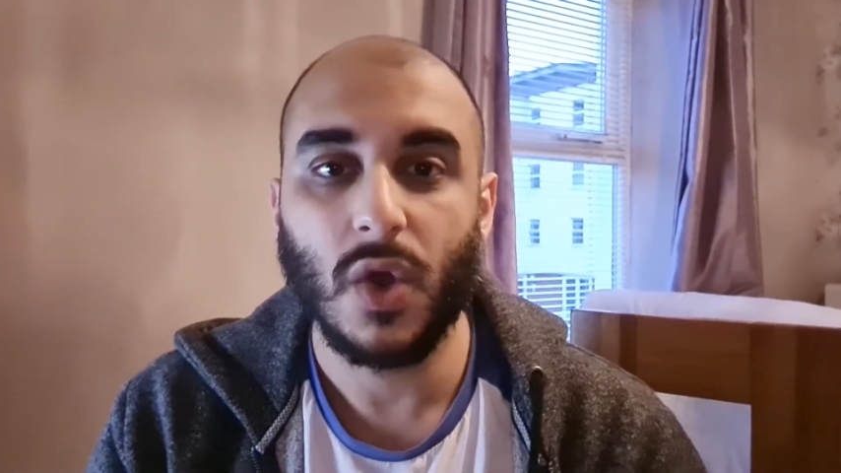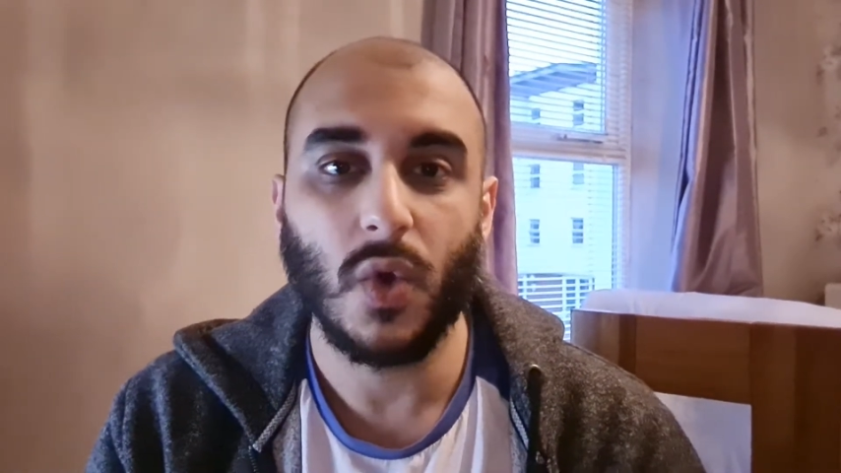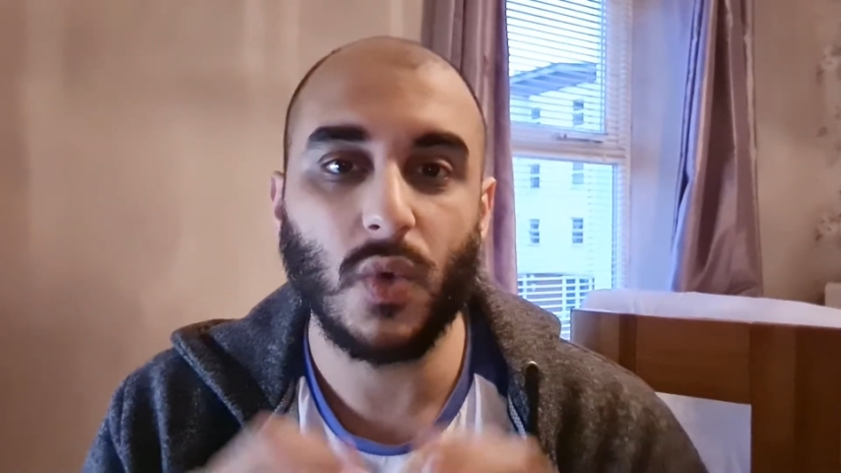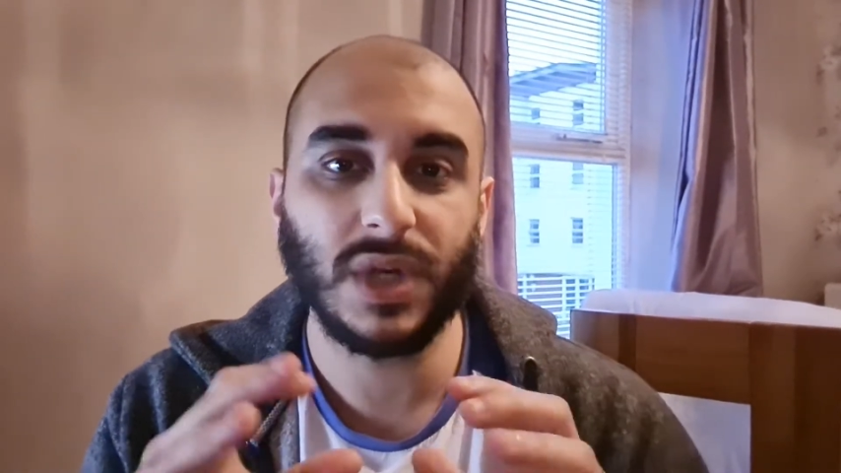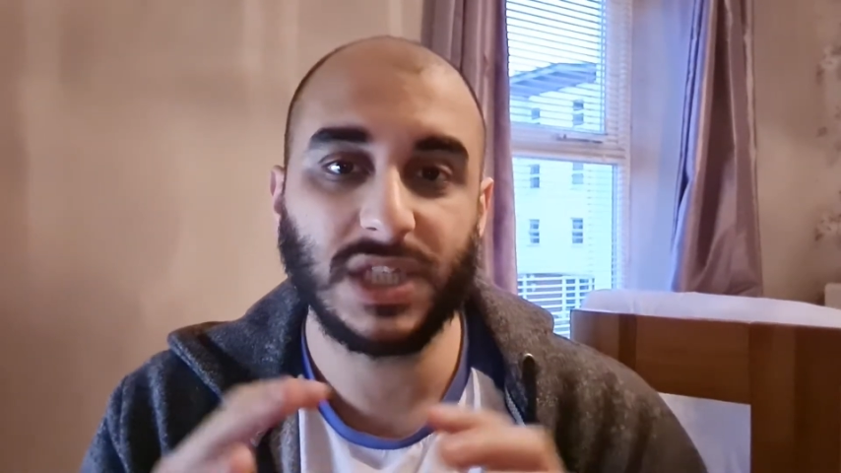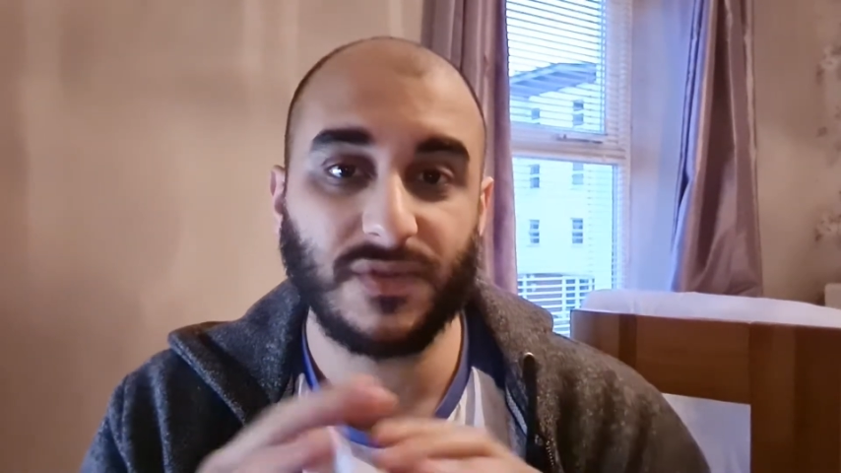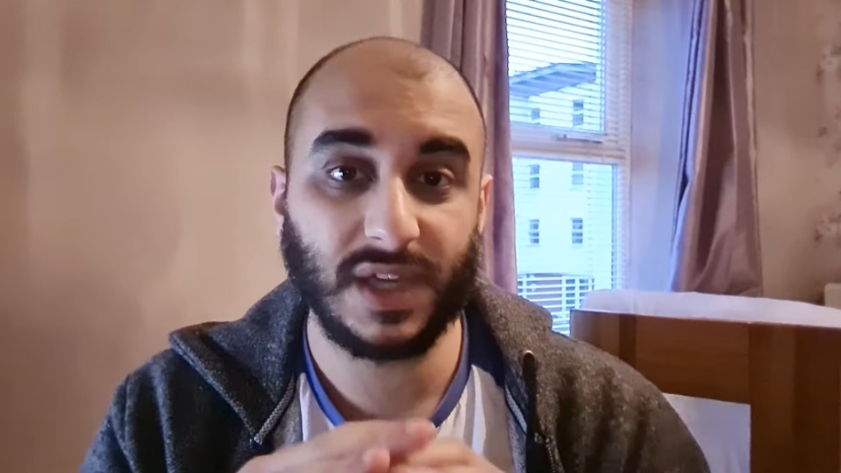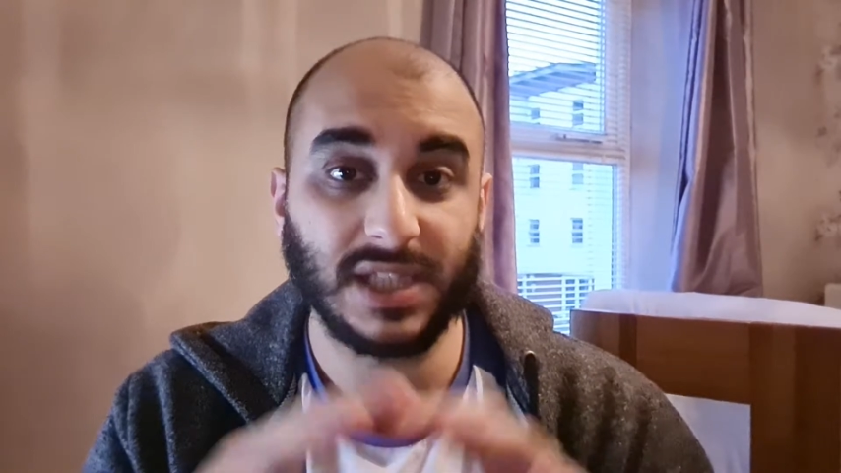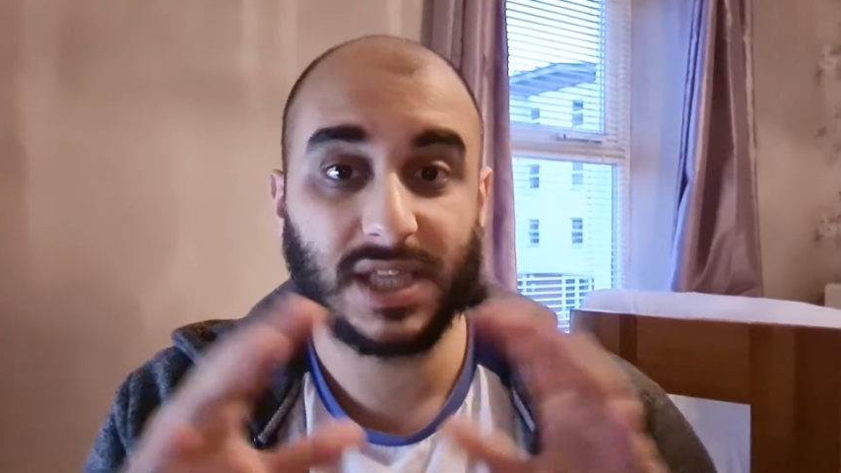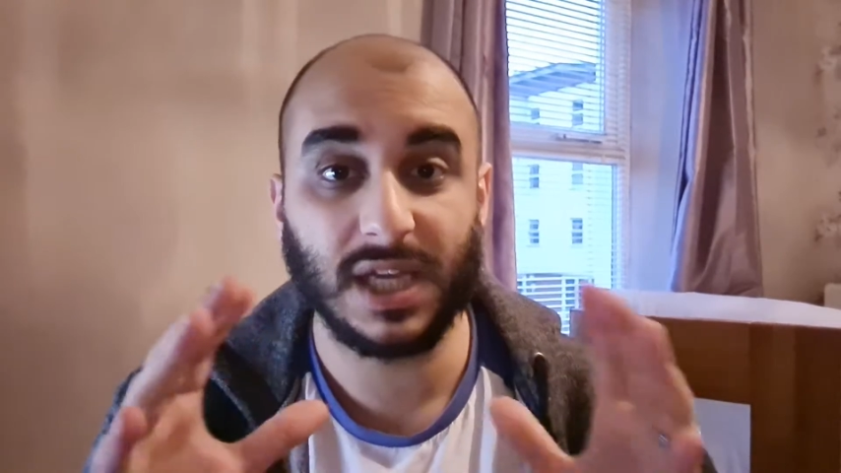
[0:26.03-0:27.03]
All these
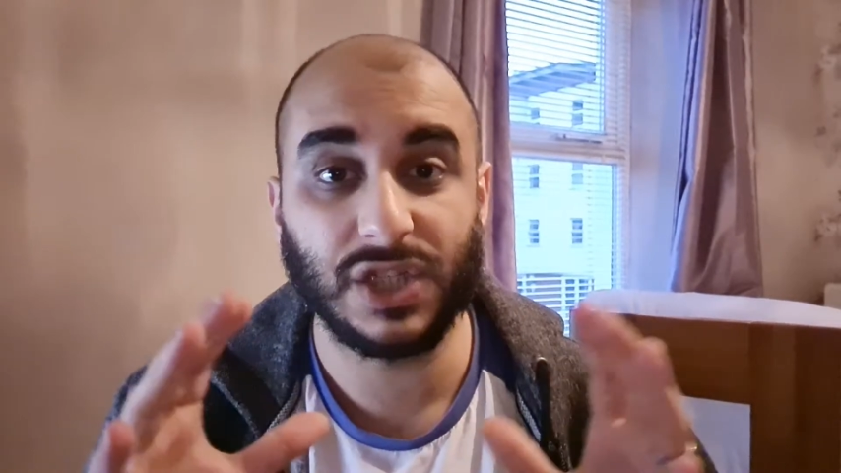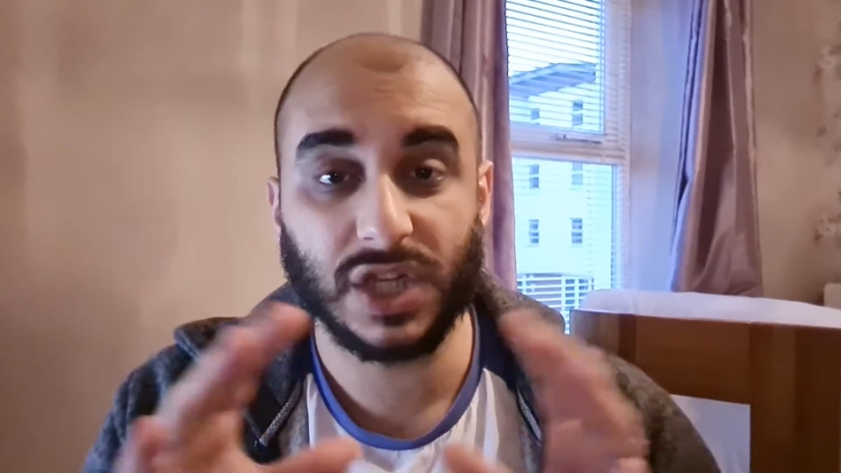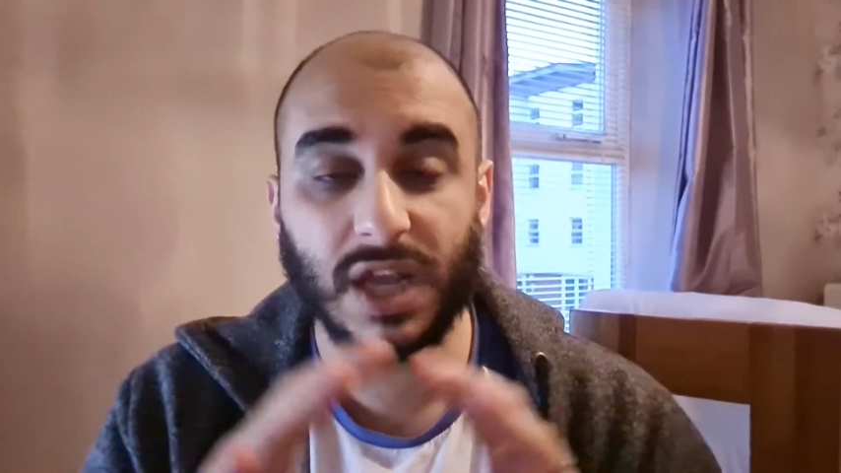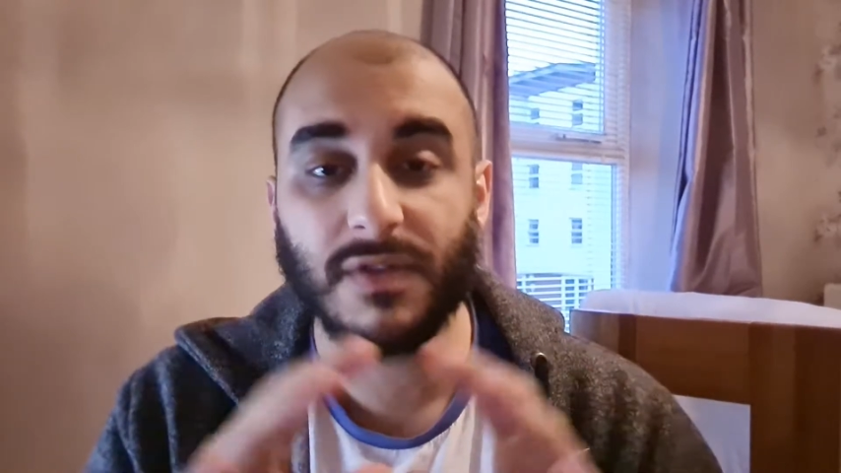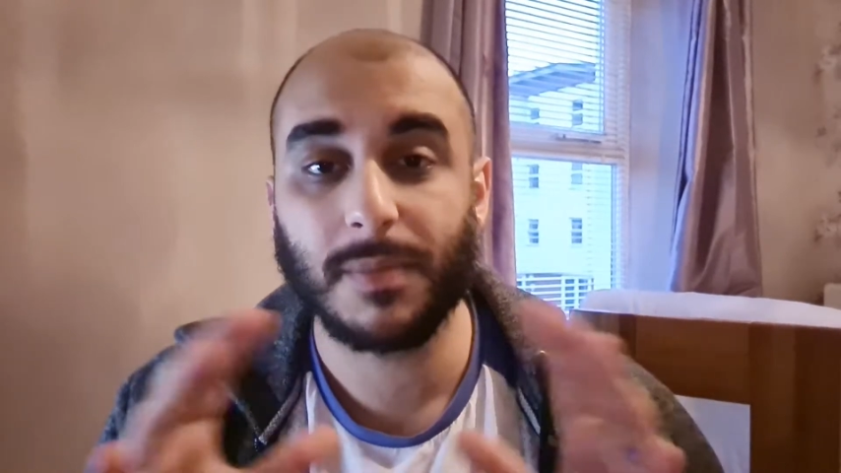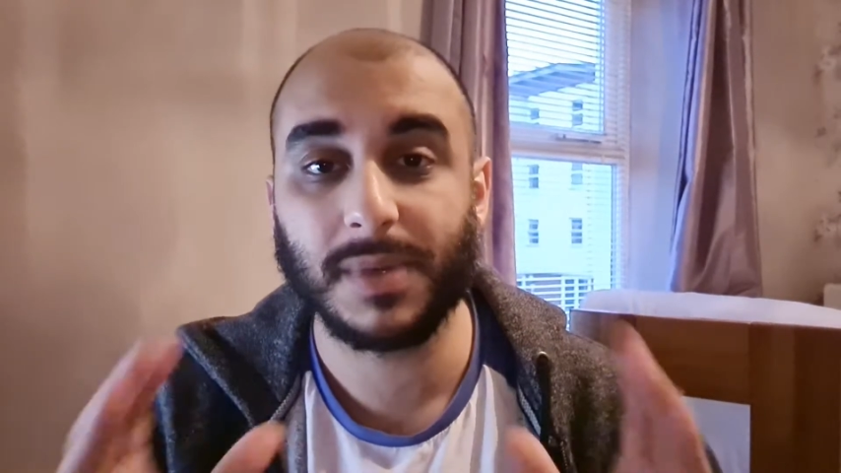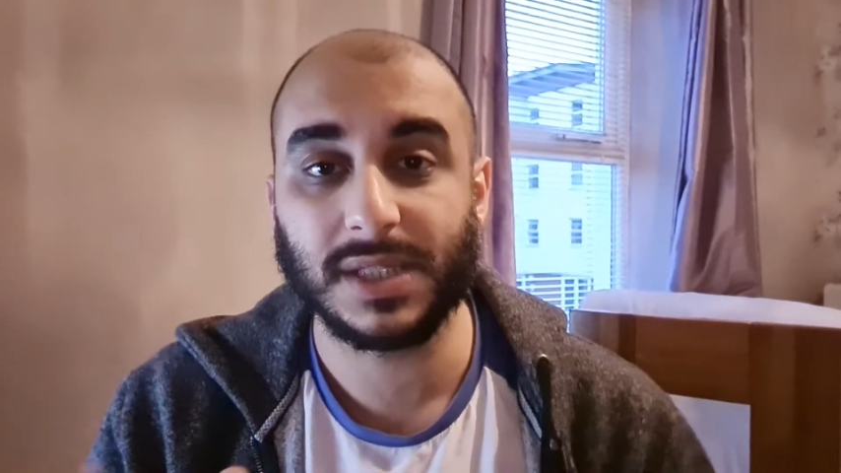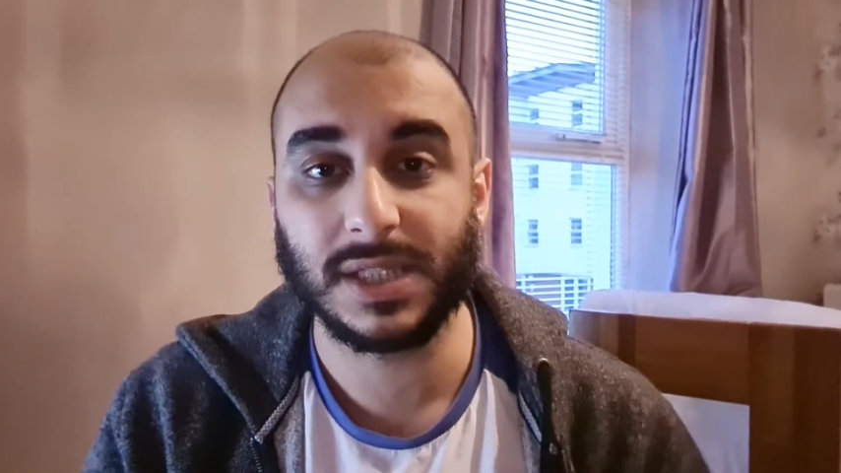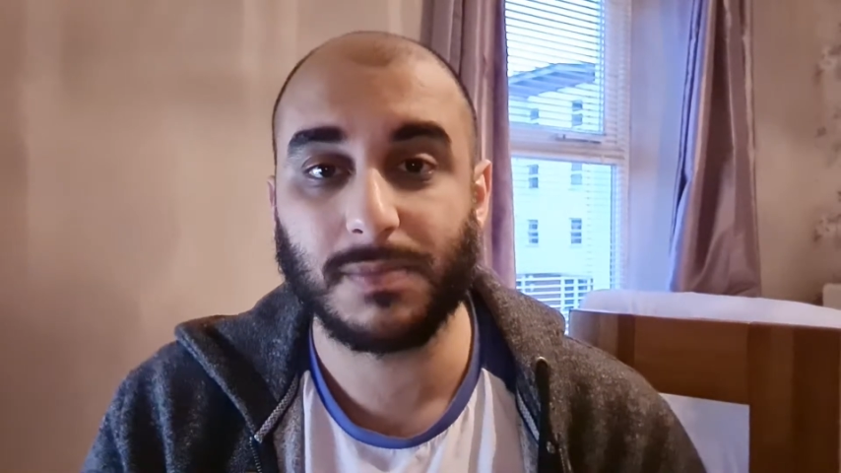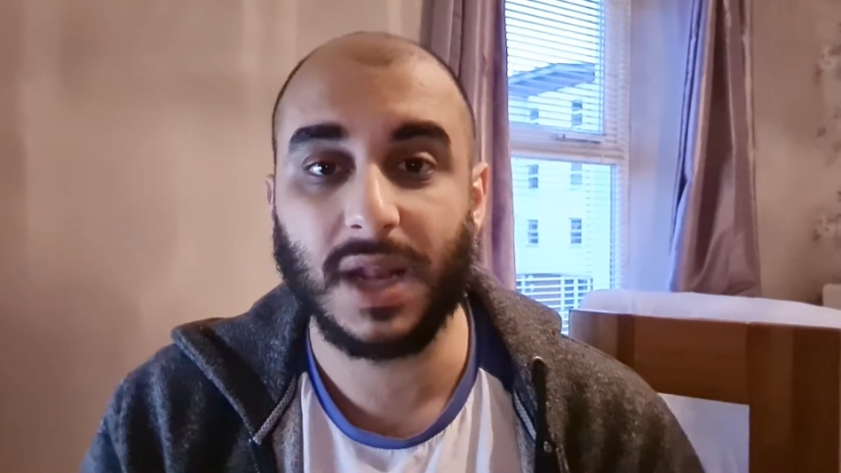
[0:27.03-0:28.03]
things, a generic
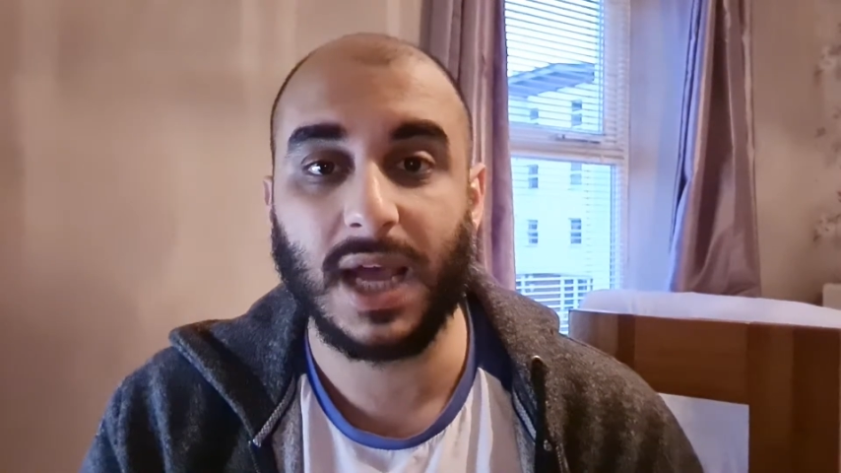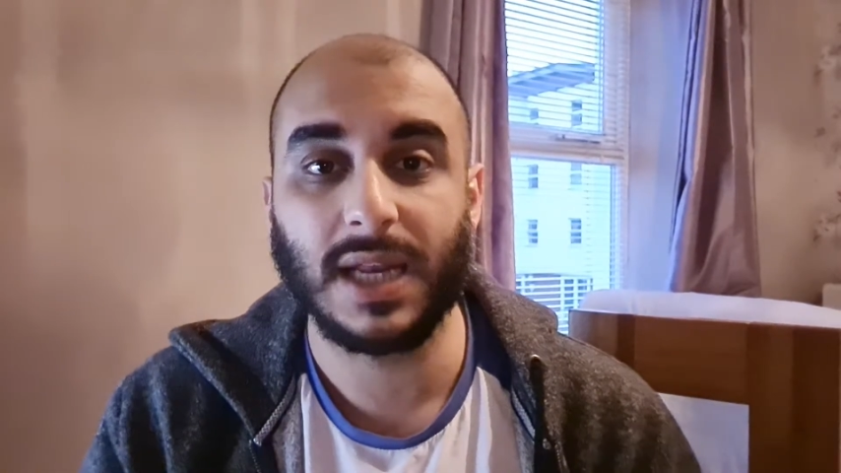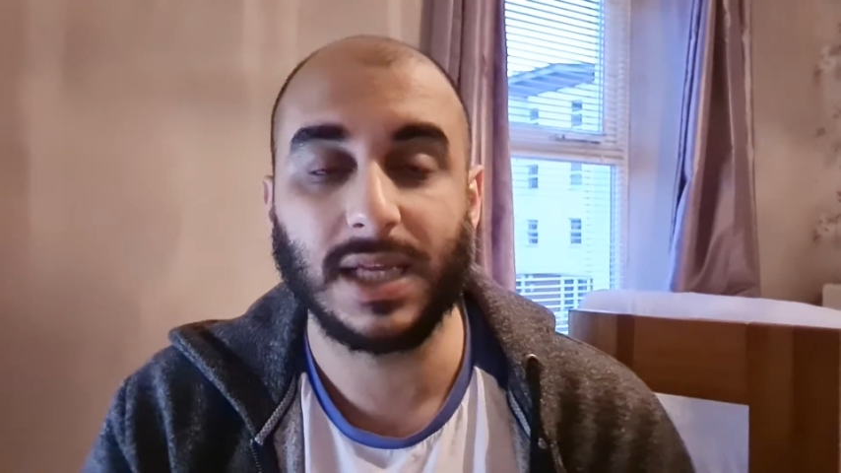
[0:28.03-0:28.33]
business plan